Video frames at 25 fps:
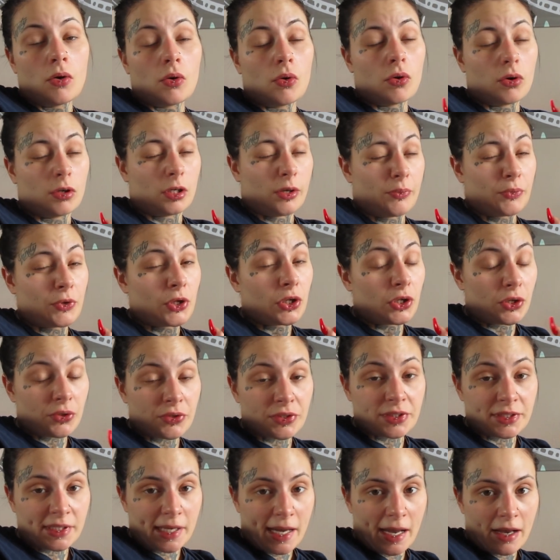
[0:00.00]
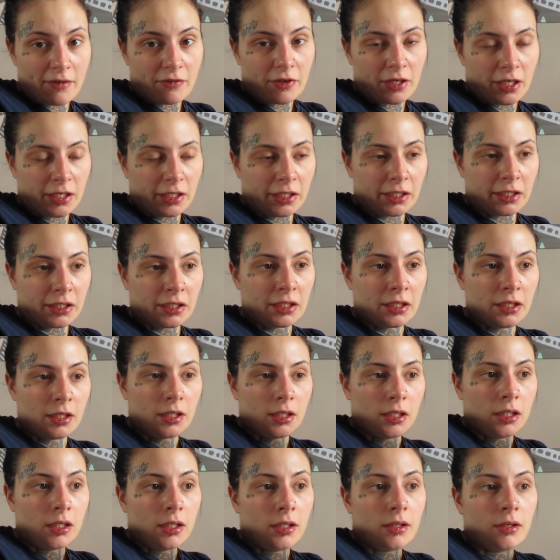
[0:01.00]
or I'm close to having it.
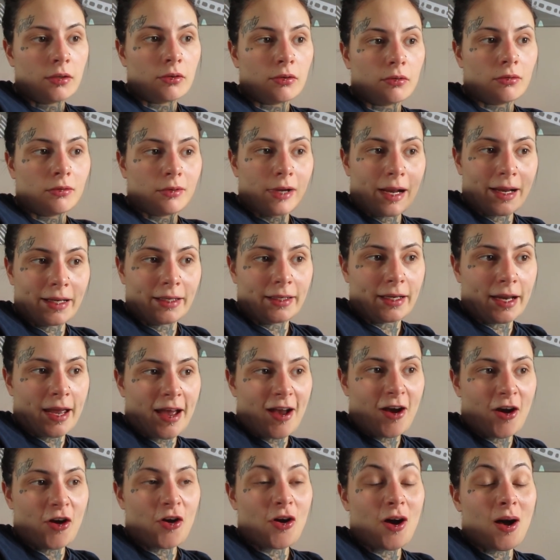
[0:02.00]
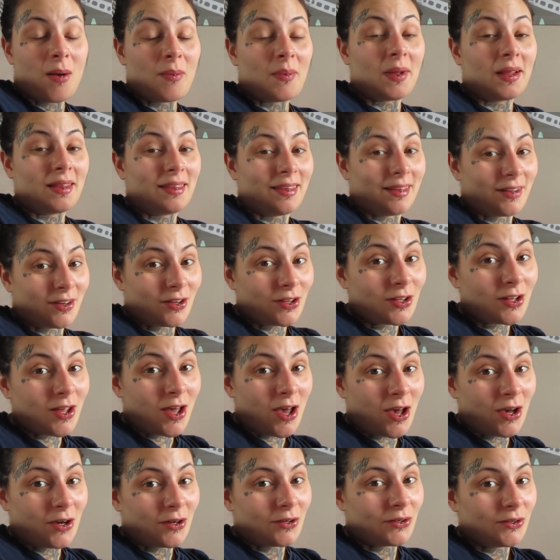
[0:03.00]
Right now, I'm a little
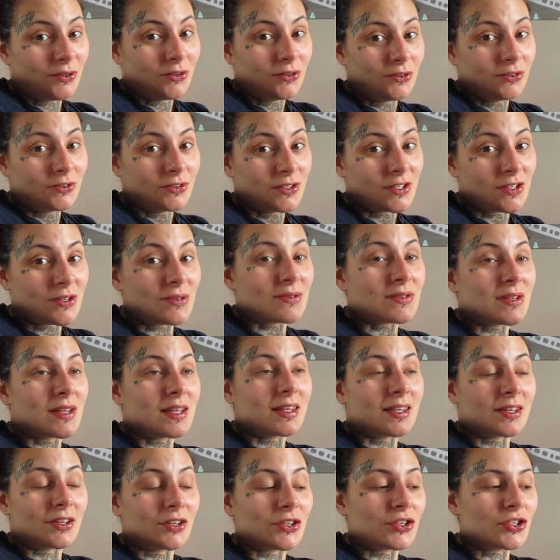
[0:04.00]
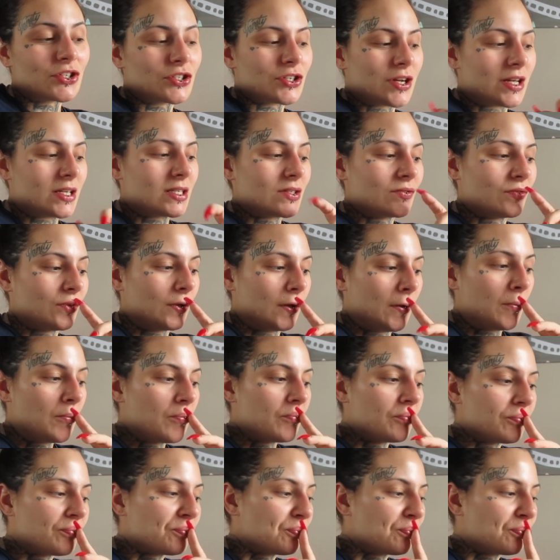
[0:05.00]
low, so it's a little stressful.